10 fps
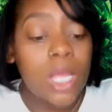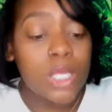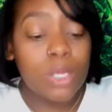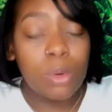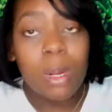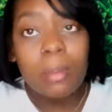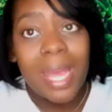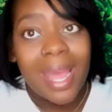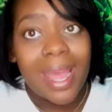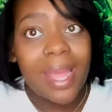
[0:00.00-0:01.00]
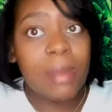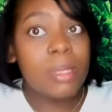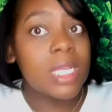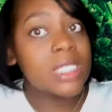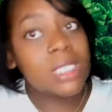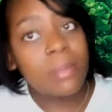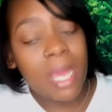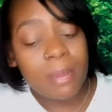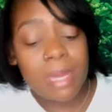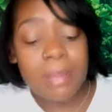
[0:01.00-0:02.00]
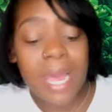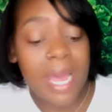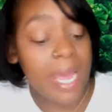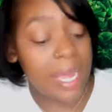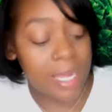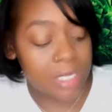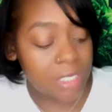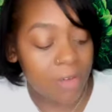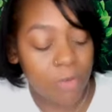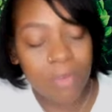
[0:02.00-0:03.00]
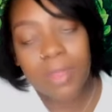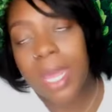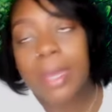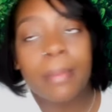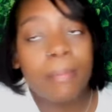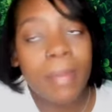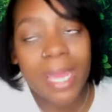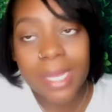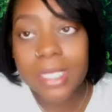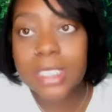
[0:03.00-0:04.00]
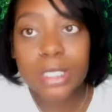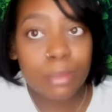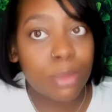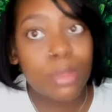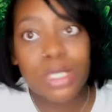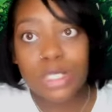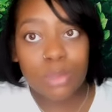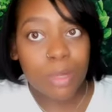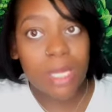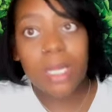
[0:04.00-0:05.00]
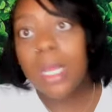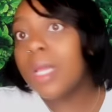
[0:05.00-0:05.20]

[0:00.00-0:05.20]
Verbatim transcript: your bag plus the baby bag and so forth. Like, make it simple and sweet.